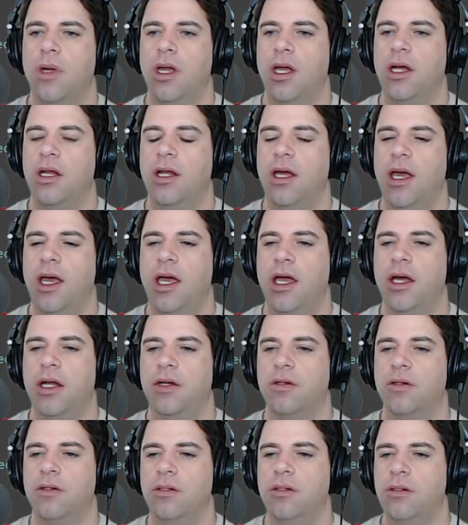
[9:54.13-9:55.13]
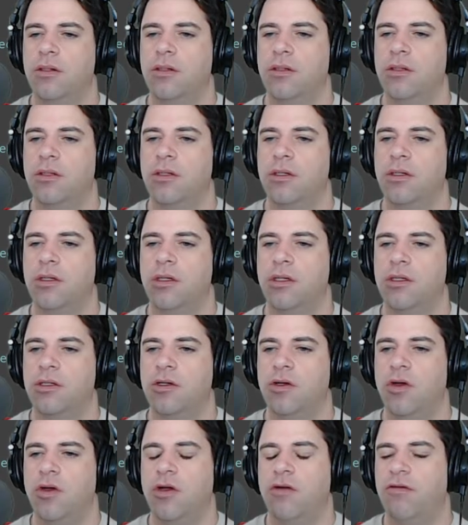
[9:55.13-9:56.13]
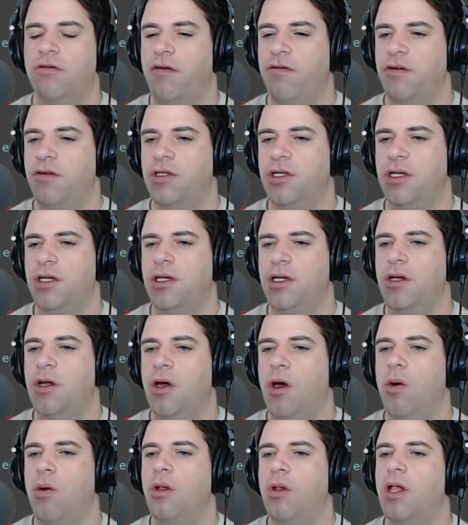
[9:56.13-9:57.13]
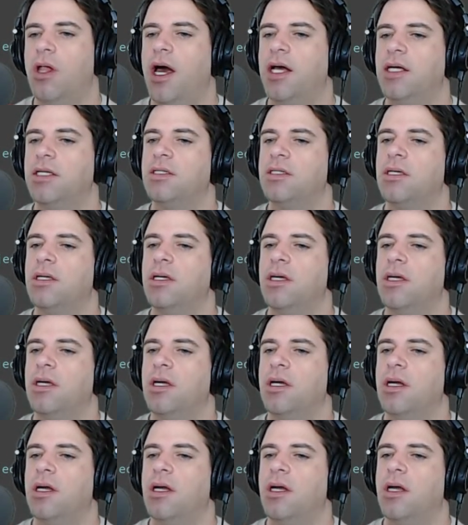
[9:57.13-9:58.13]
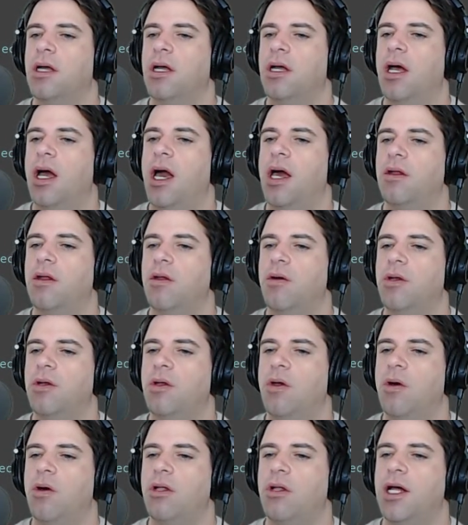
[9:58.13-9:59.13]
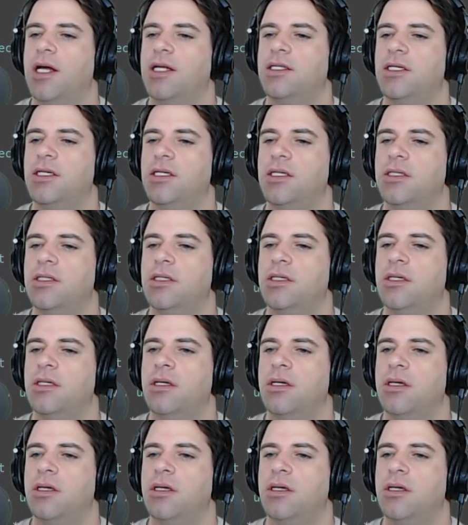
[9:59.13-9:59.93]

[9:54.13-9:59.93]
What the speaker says: and a handle, so you can reference it in O class. I don't know what an O class is.